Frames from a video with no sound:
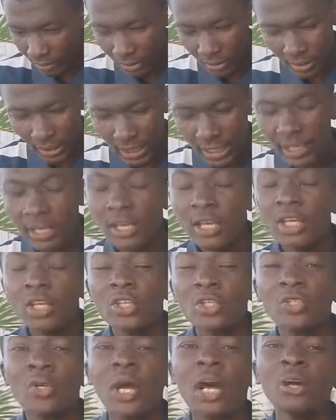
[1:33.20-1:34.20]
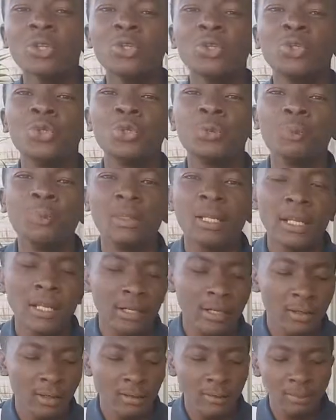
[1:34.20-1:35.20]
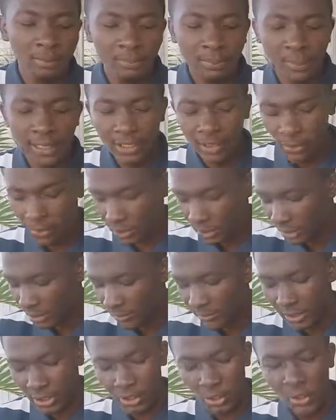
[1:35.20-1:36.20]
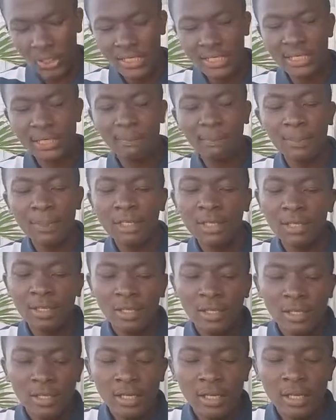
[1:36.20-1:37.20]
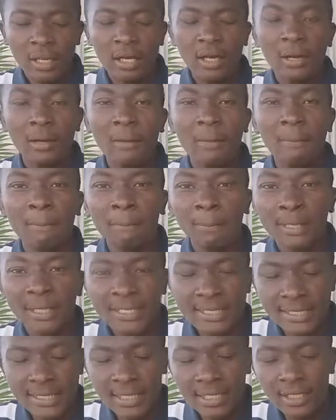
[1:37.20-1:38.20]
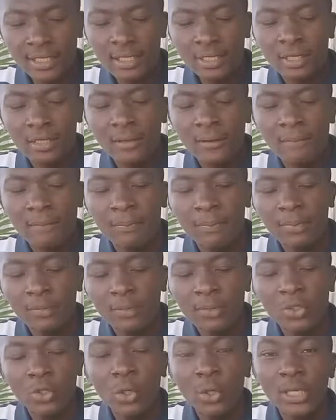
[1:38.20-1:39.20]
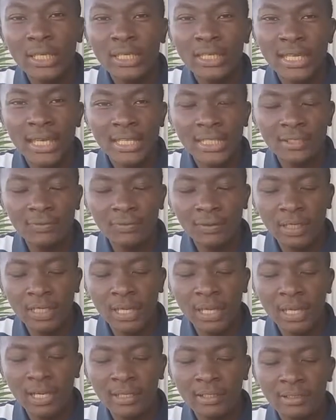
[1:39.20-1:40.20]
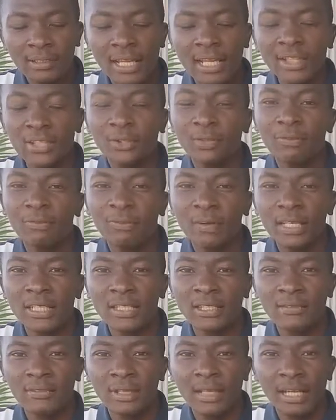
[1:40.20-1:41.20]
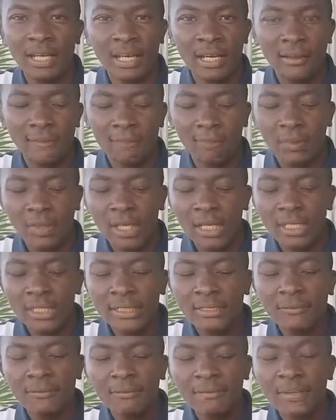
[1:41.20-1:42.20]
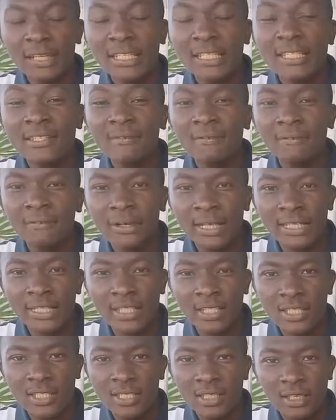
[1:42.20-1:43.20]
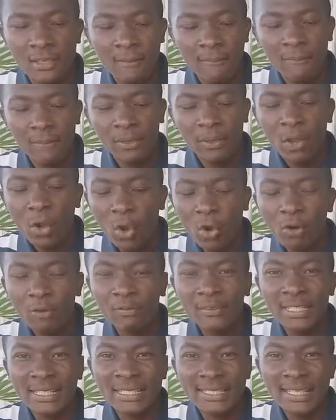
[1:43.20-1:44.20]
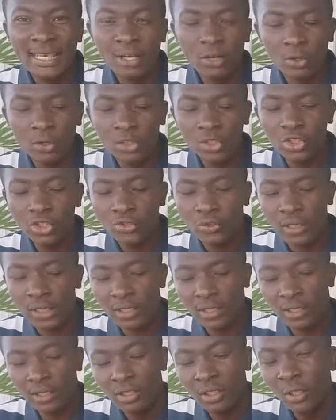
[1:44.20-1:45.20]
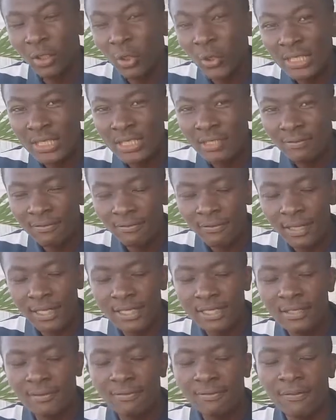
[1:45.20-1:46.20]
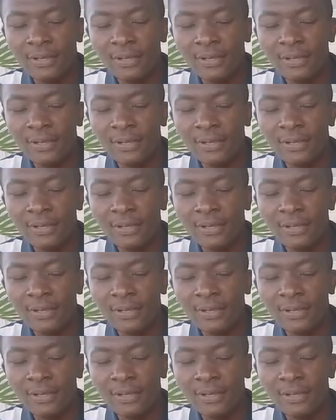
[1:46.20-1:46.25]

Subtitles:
Okay, so how do you play your C major? It's simply placing your index finger, that's your first finger, the first fret of the second string, not the first